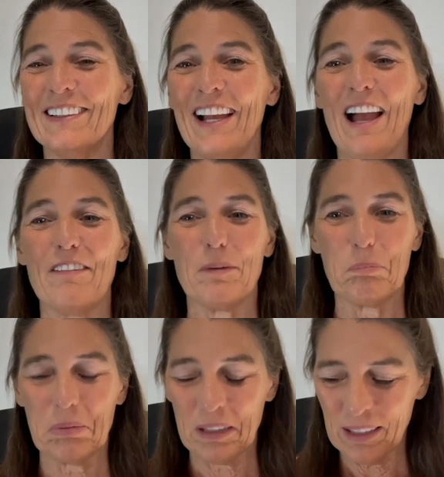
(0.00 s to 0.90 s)
have a
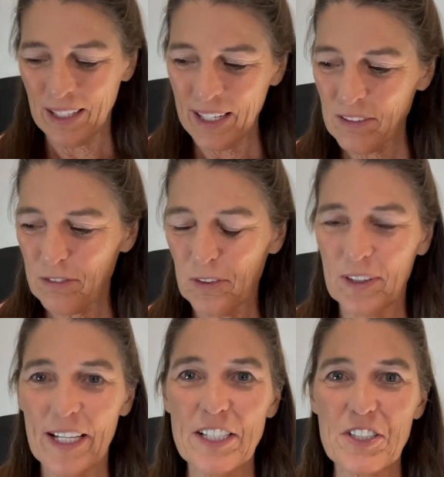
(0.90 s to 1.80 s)
plan
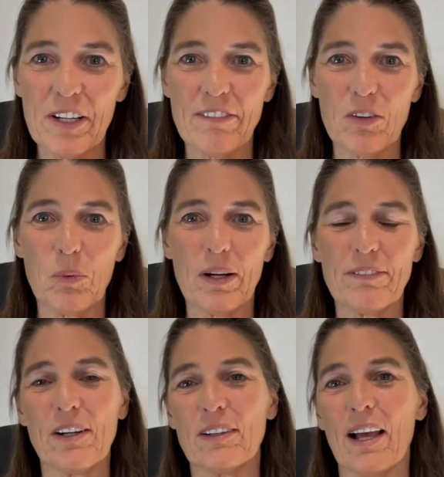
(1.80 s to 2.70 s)
for each and every one
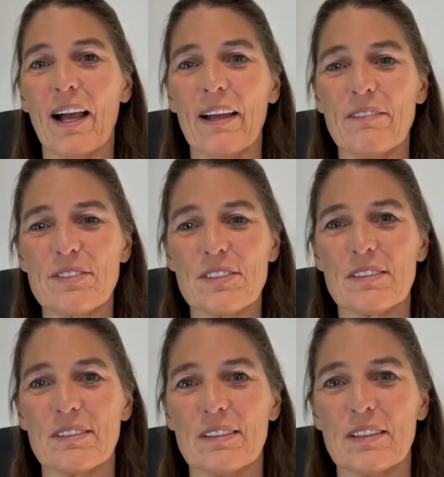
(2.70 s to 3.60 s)
of our lives
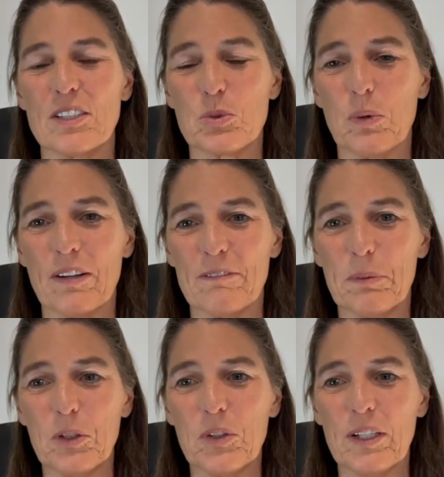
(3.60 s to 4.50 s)
that's one of
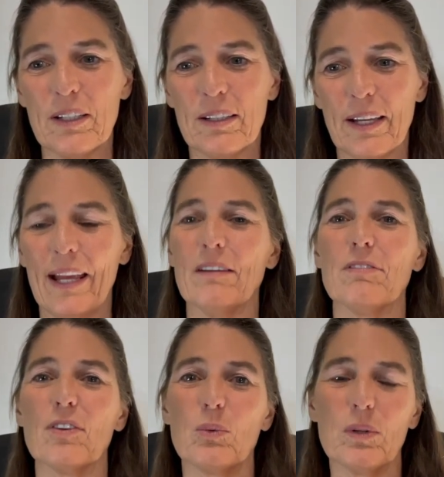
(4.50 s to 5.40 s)
beauty and
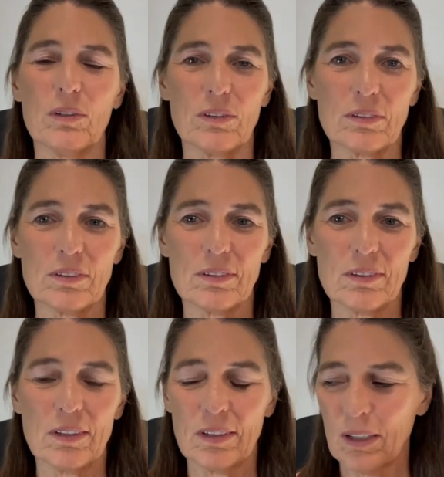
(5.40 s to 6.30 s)
for the world?
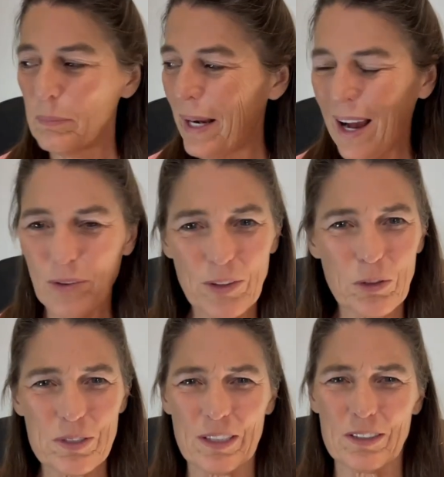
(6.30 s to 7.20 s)
I mean, how can
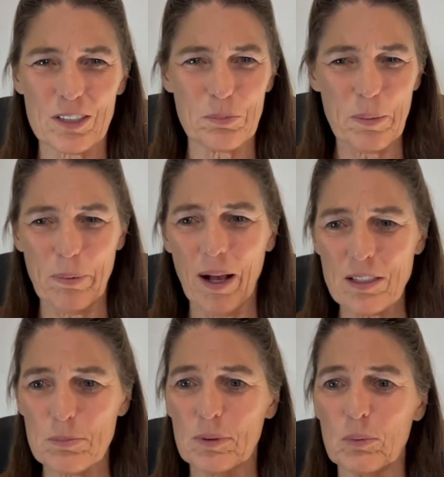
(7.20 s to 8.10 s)
those things be
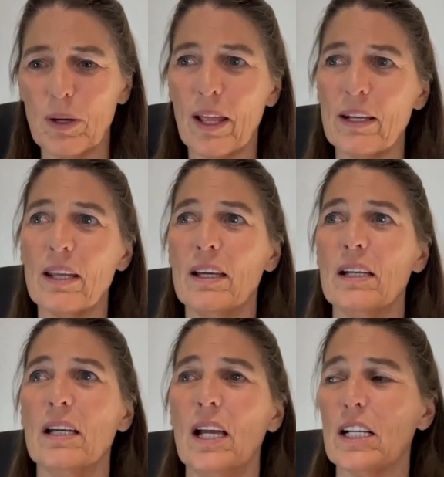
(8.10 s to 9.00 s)
possible when
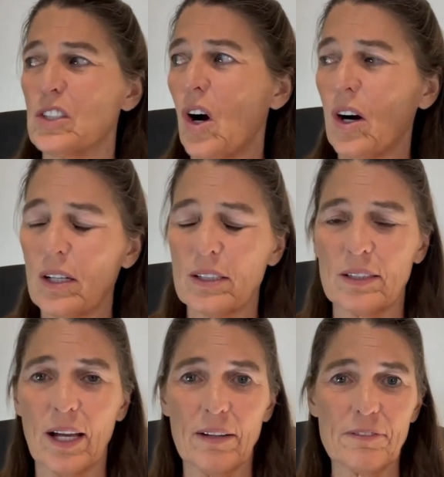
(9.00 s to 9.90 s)
it's hard
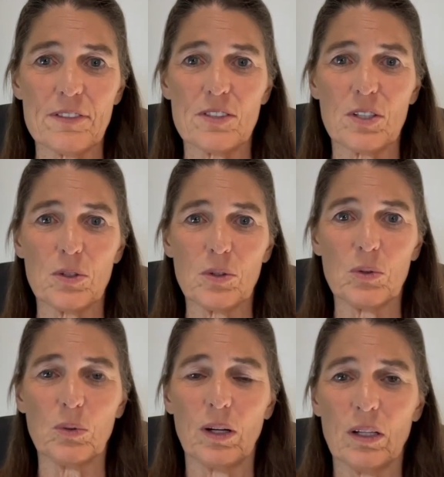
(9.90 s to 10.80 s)
enough
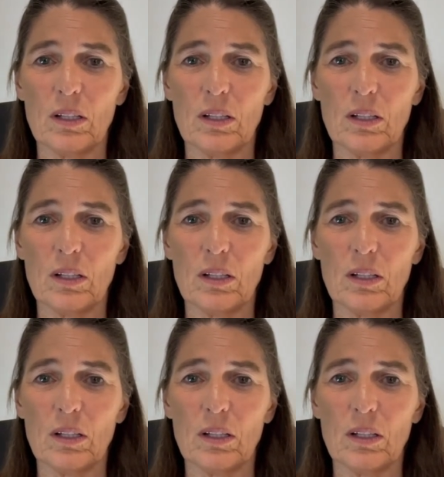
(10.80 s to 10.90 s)
to